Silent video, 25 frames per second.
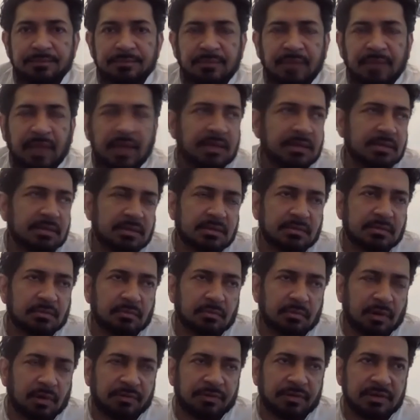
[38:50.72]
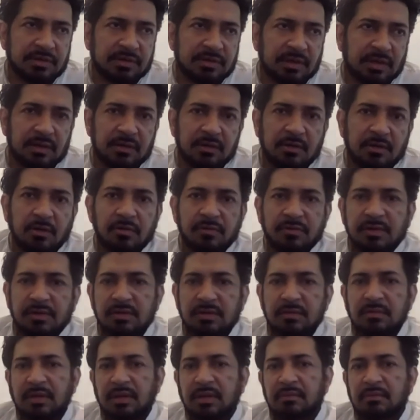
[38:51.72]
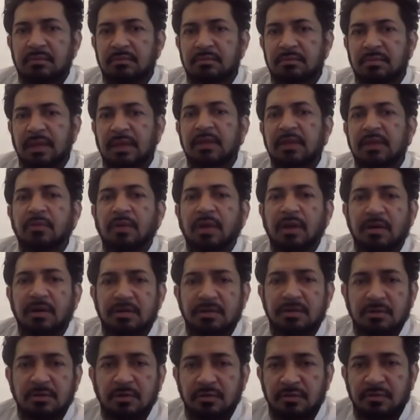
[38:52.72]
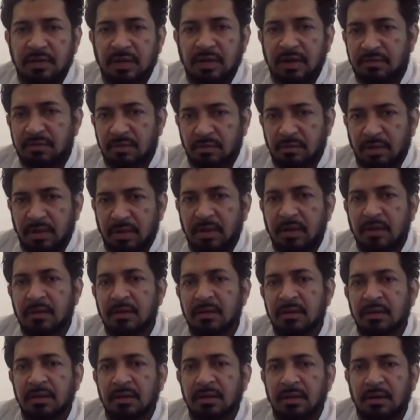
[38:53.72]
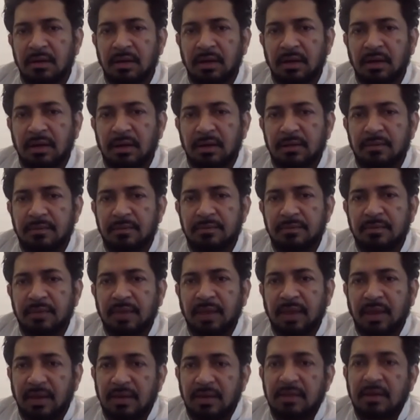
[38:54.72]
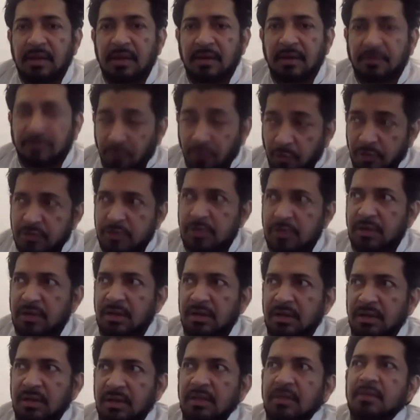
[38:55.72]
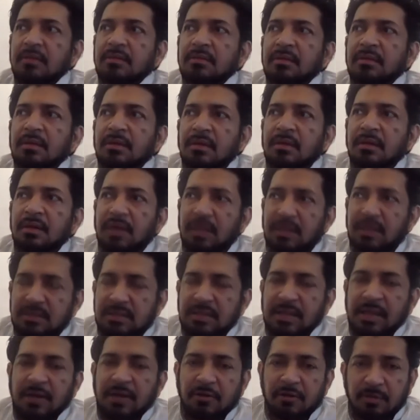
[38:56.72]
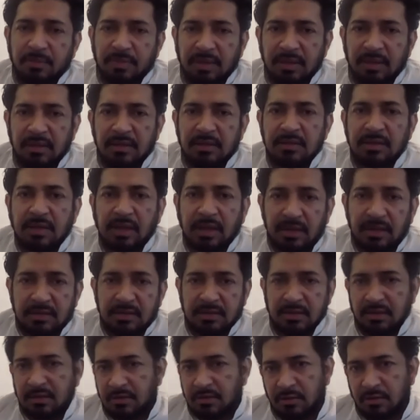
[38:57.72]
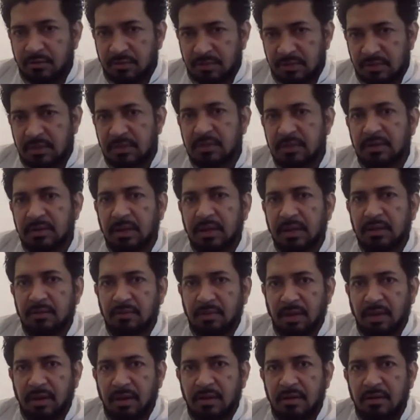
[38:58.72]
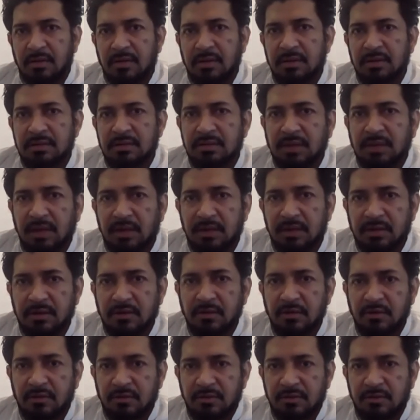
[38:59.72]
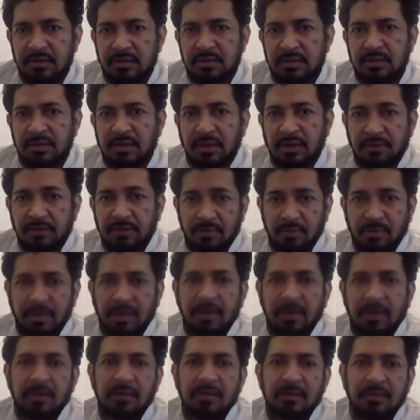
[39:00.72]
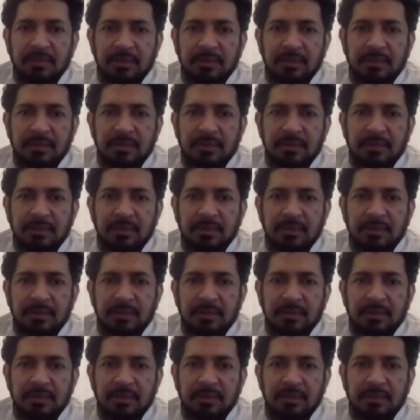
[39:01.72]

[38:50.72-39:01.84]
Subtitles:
as Wafaa said, COVID anywhere is COVID everywhere. And unfortunately, it's now going to be Delta COVID anywhere is Delta COVID everywhere,